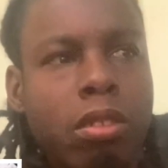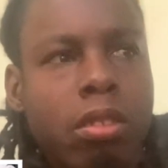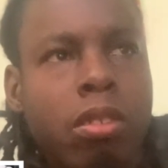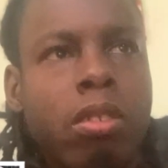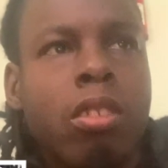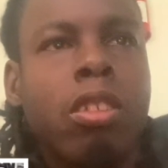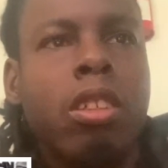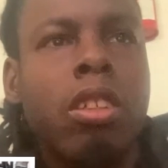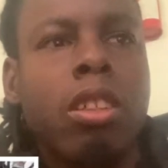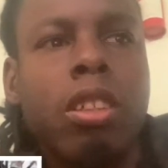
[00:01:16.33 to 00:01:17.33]
Thinking about
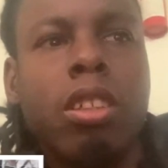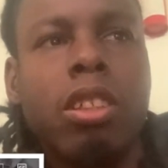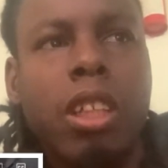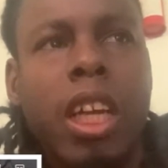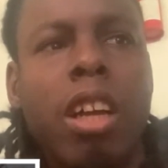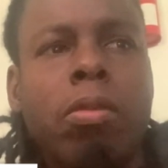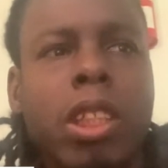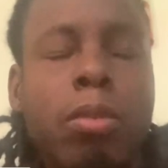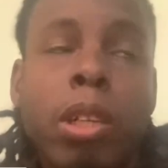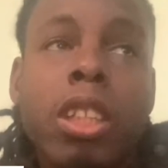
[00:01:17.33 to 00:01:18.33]
pops, that's Damn, why I'm
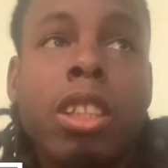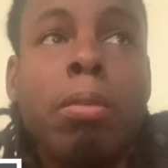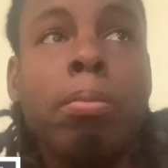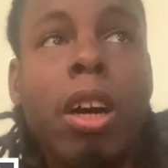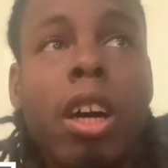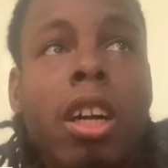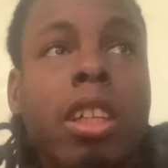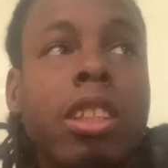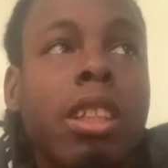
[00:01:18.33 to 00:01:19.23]
spitting some bars.